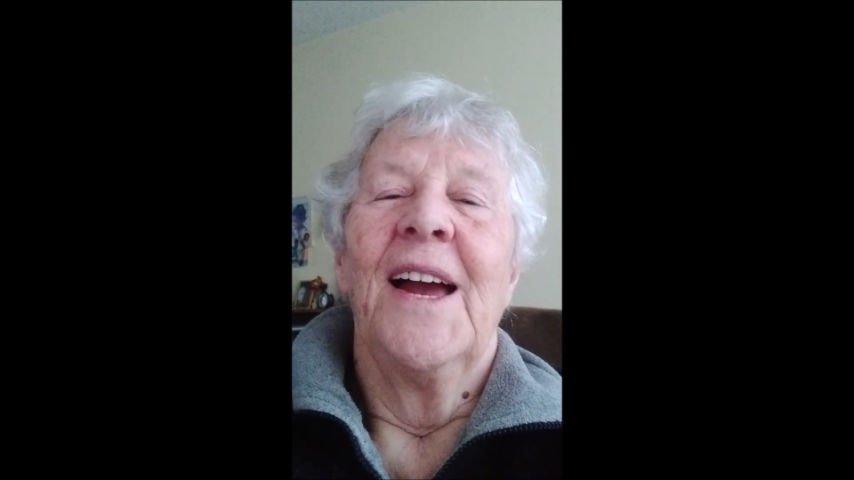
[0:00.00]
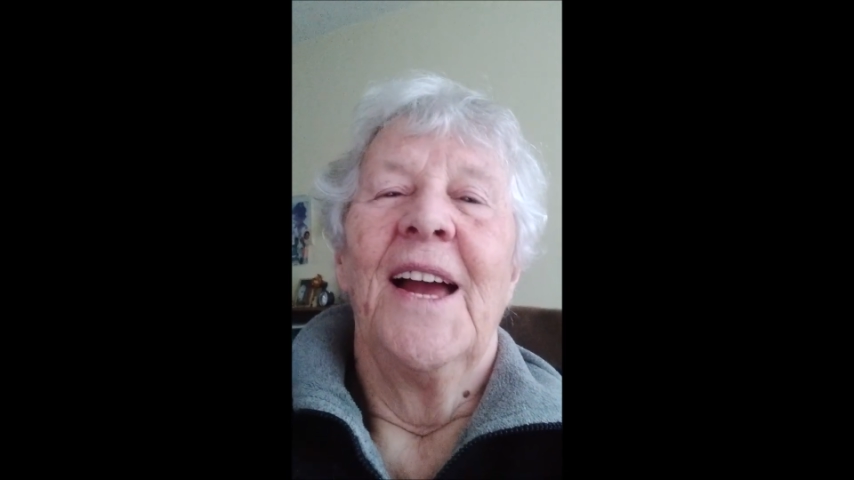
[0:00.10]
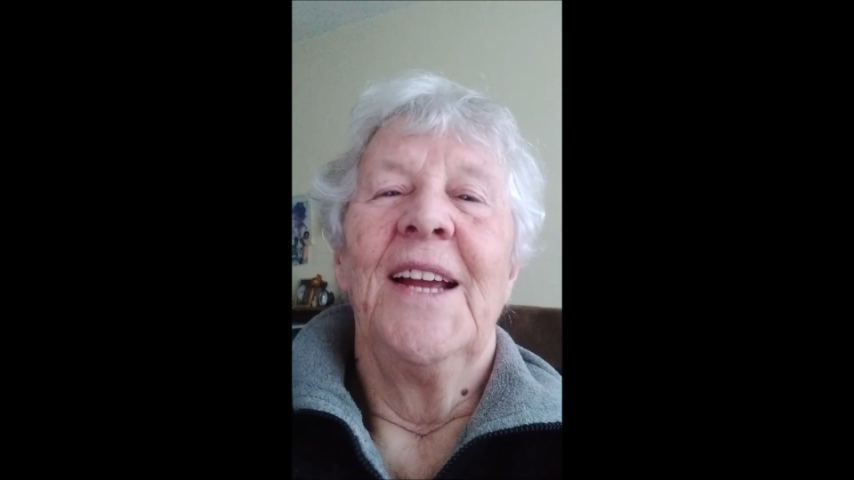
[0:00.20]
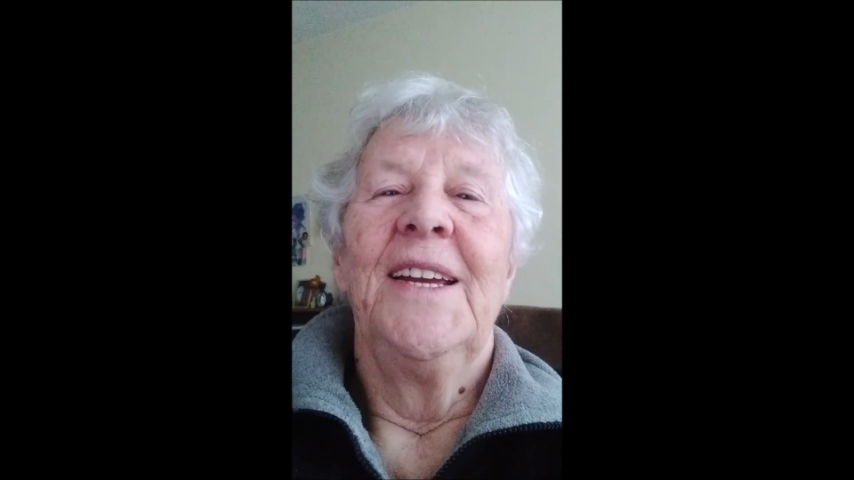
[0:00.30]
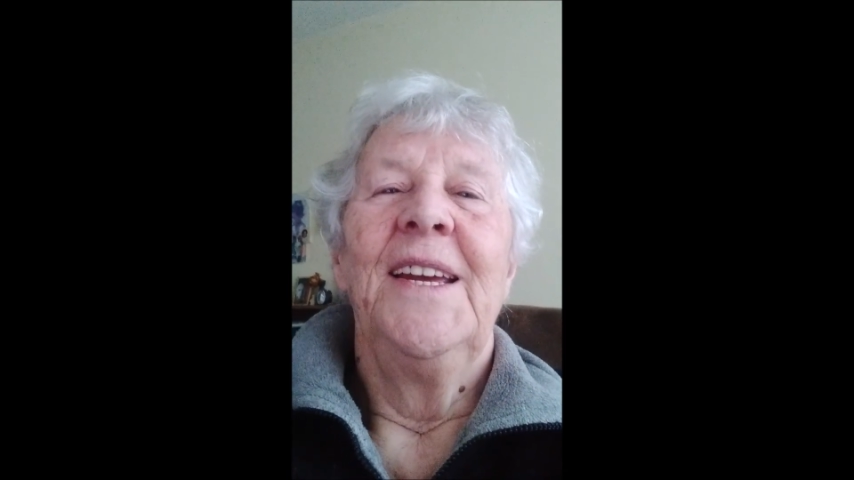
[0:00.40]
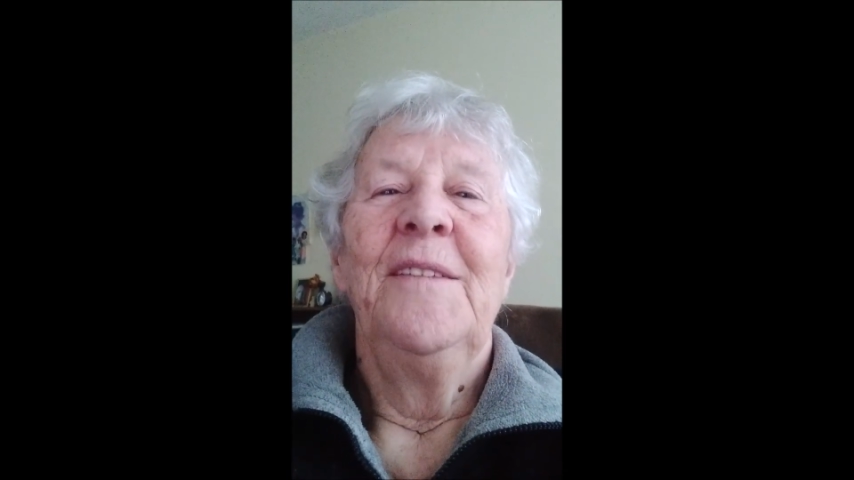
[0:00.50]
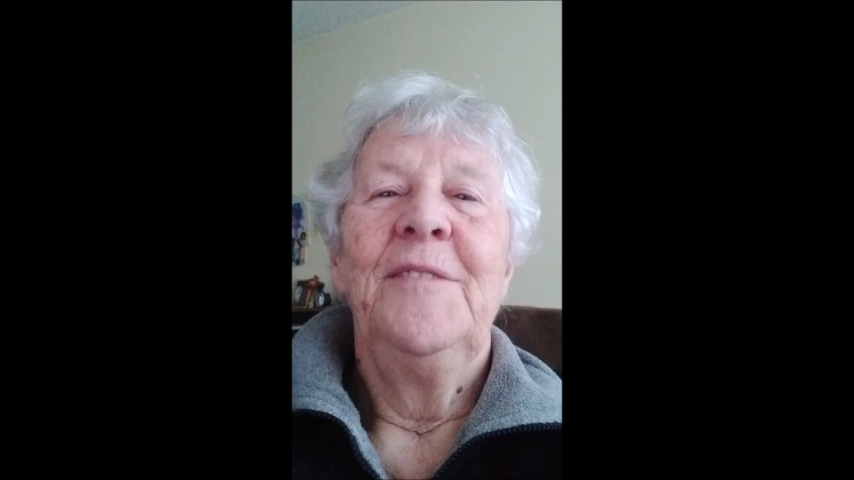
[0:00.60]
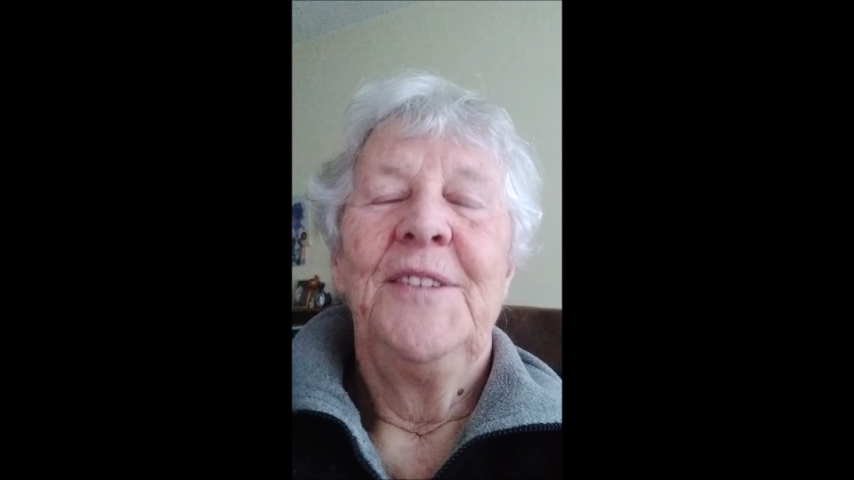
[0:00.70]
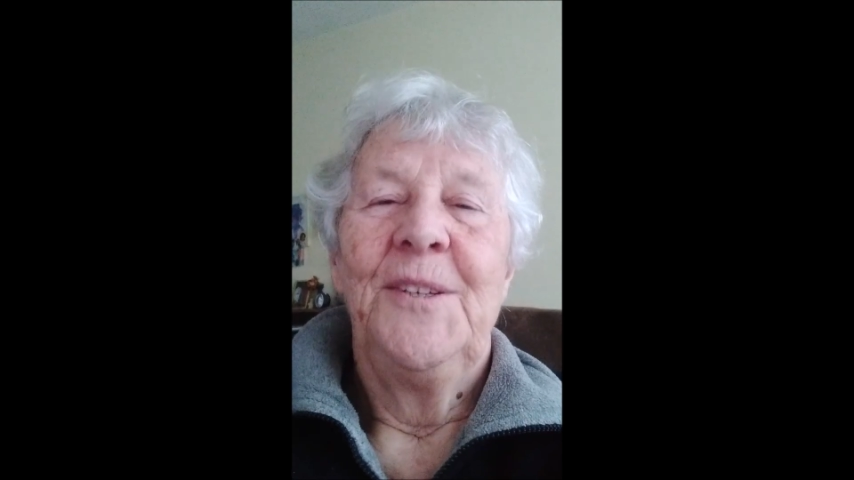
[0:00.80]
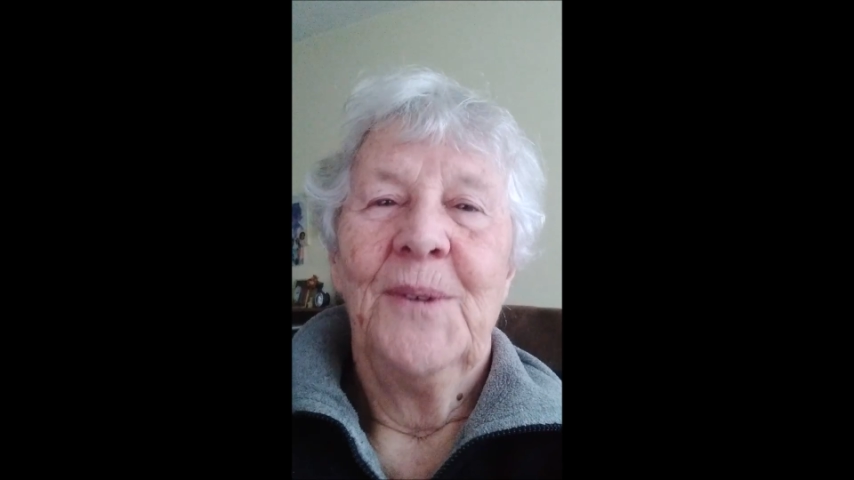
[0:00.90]
And give
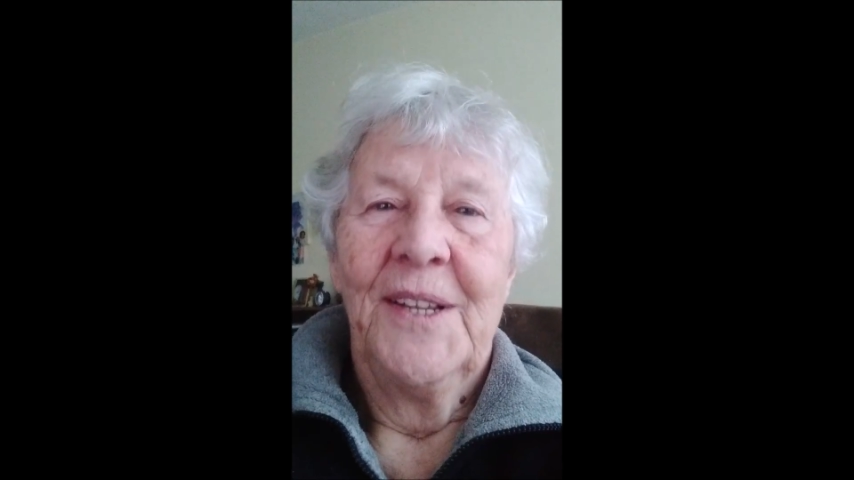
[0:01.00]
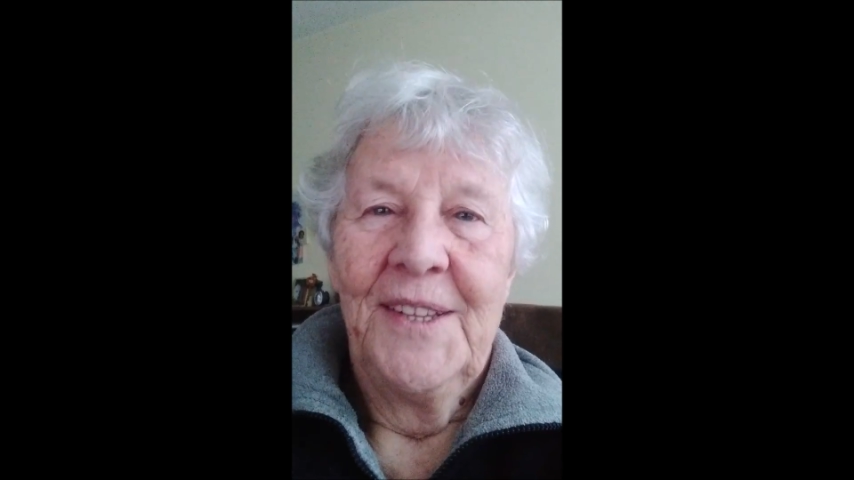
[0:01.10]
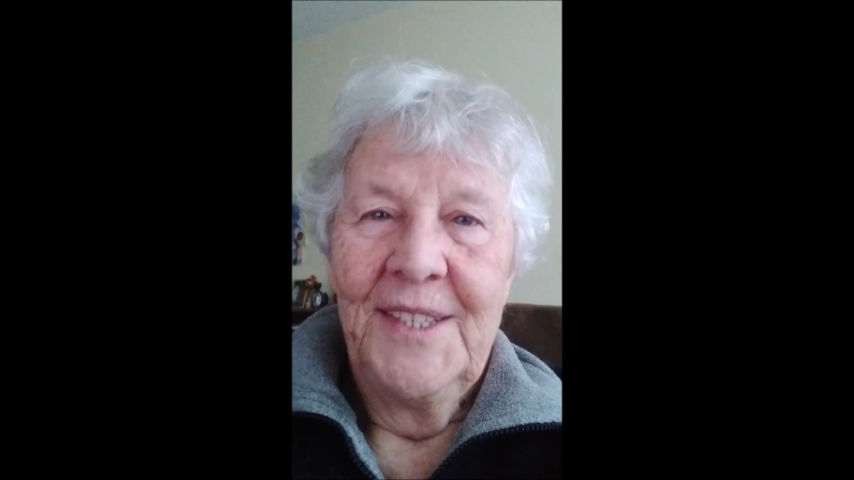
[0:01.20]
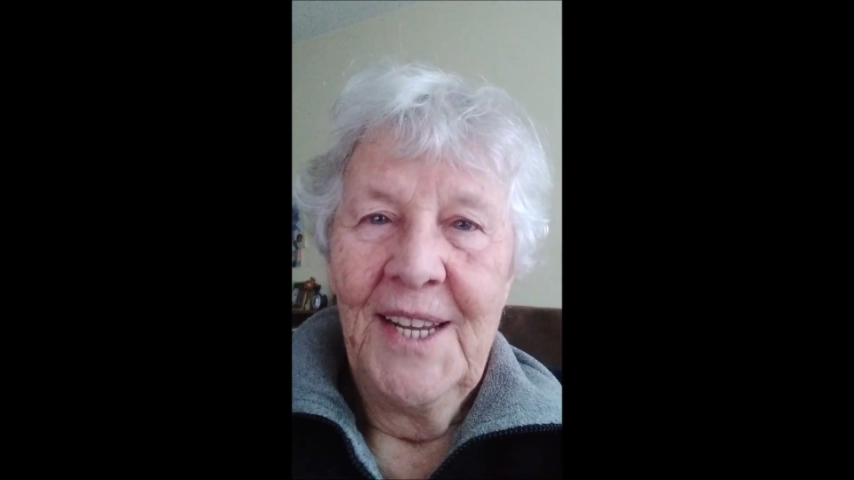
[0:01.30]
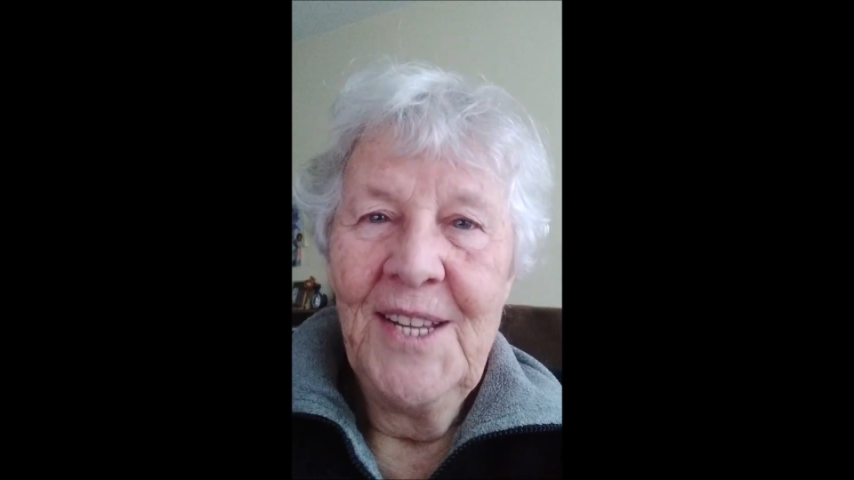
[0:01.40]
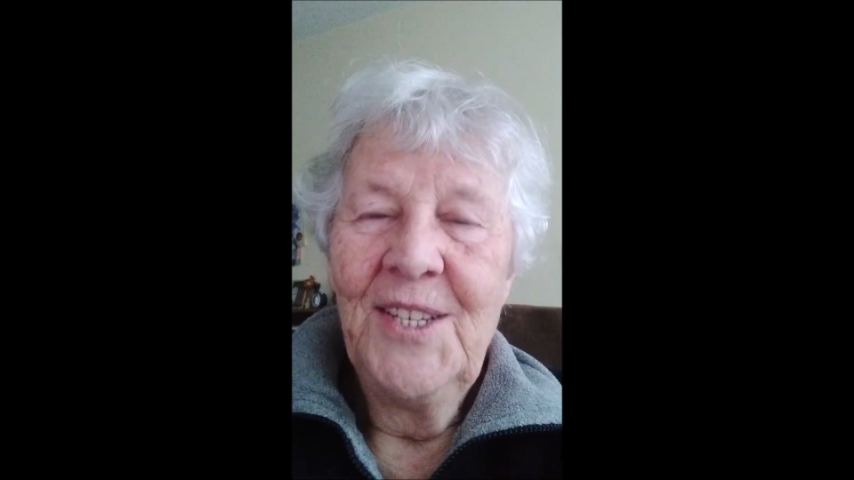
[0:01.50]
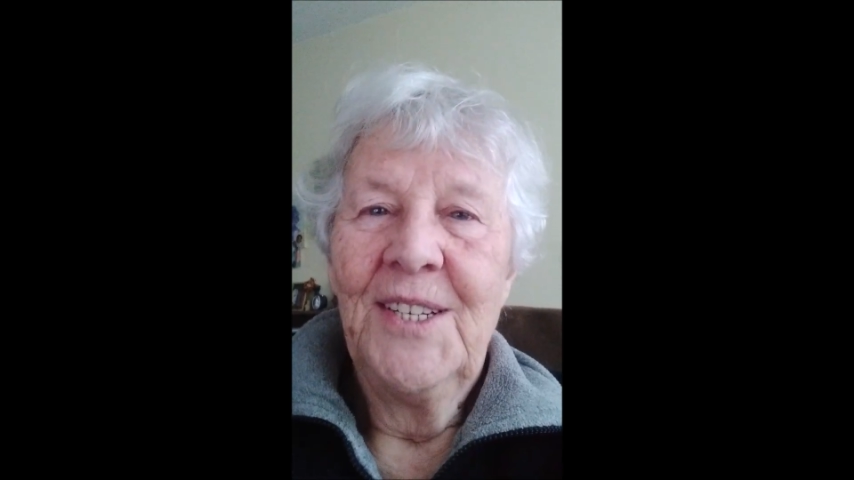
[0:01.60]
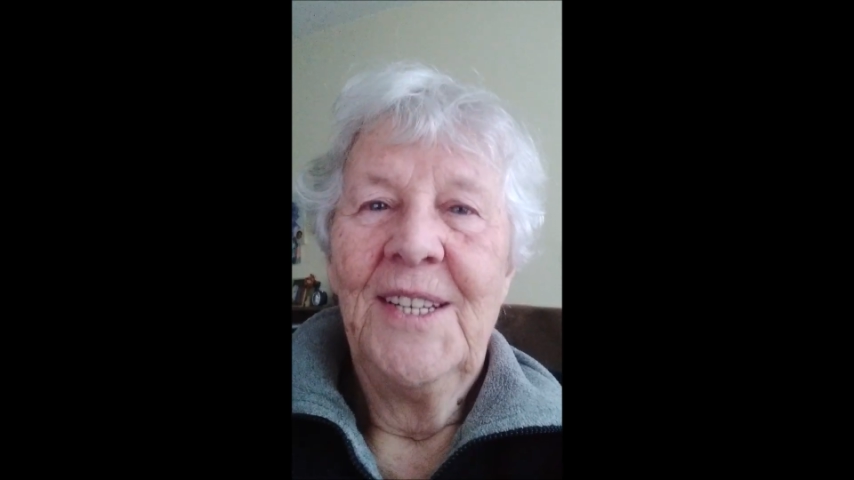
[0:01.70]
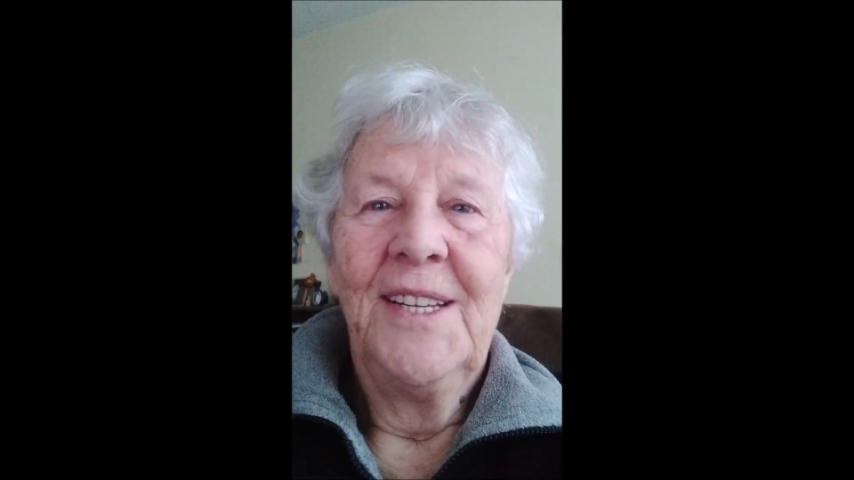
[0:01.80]
it your attention